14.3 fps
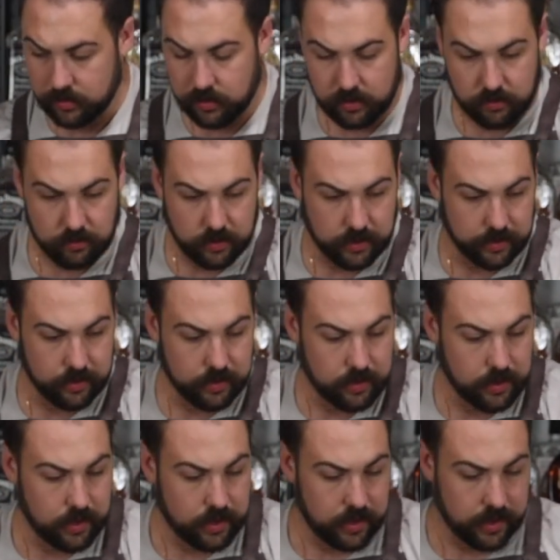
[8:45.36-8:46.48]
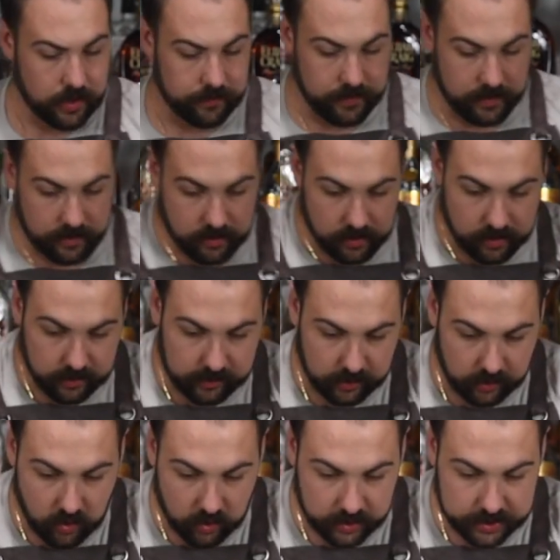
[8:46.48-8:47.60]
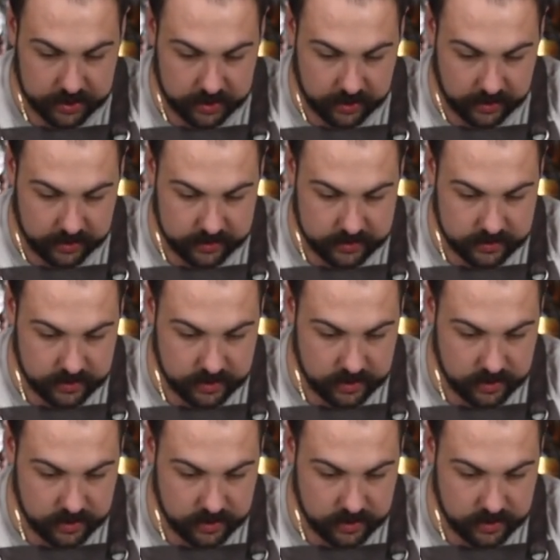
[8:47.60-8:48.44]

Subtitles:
All right, and then to garnish these,